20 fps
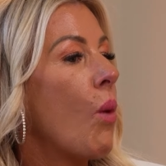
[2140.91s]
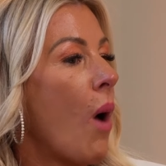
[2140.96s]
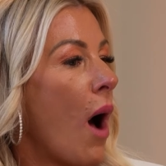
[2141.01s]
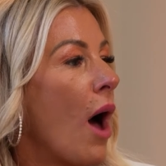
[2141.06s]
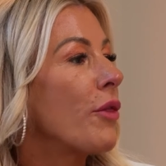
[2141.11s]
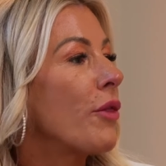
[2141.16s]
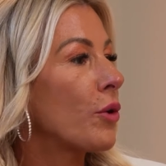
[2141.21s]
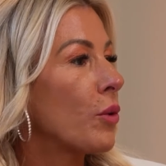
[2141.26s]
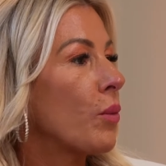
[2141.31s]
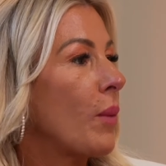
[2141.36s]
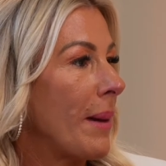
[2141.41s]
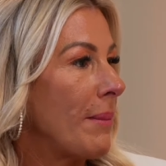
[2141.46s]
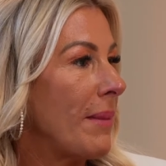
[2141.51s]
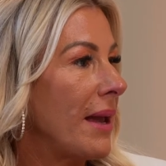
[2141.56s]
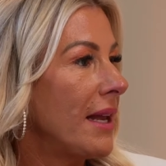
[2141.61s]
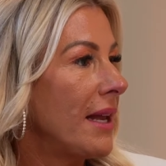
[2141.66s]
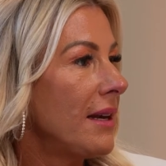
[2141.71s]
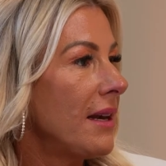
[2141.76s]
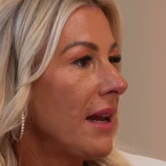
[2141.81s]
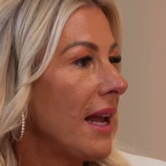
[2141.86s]
other
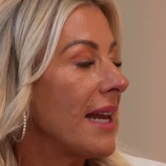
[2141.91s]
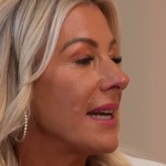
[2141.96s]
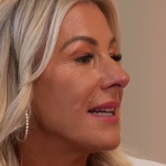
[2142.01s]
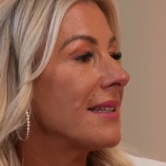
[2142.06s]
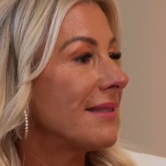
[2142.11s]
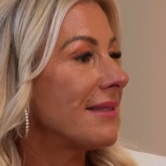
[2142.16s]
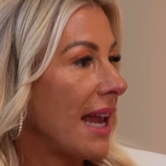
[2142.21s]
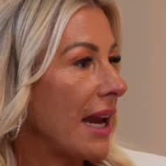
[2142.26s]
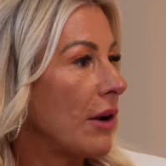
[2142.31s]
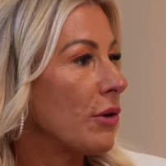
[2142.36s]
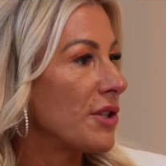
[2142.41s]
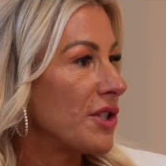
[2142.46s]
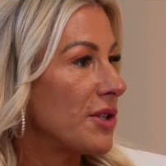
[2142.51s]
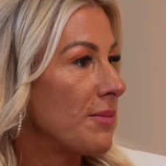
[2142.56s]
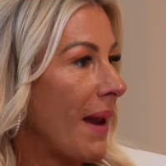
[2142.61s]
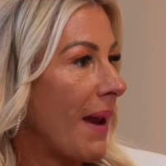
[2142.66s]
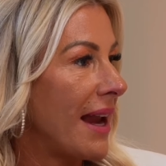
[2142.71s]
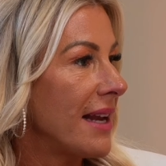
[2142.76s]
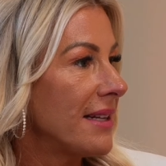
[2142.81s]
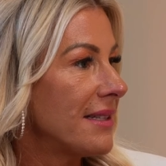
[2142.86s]
women in a sacred
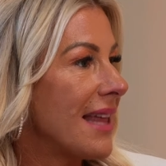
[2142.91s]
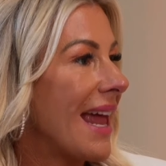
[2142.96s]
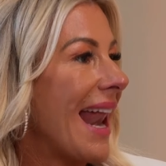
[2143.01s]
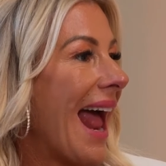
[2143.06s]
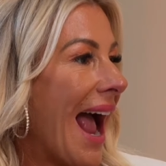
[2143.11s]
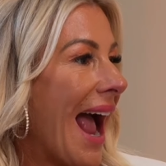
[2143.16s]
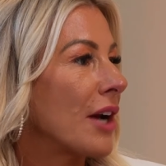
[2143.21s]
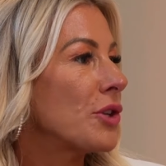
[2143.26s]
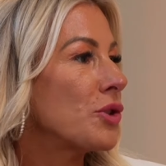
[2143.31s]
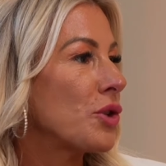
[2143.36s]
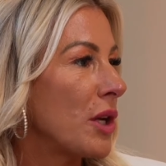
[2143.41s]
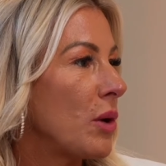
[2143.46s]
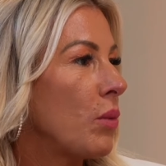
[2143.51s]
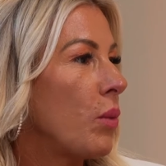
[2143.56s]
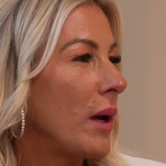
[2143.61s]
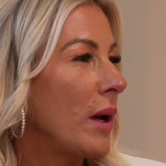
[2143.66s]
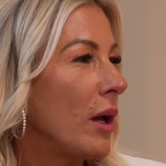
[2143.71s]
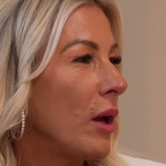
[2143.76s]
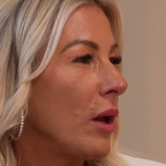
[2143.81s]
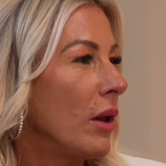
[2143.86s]
space that actually
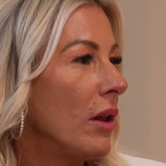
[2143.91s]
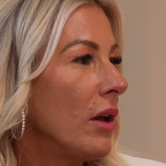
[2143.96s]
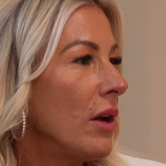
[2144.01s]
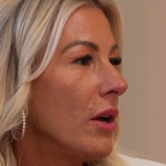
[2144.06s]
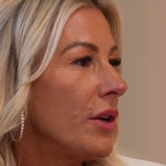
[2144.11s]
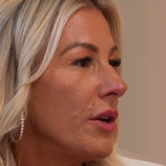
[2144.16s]
will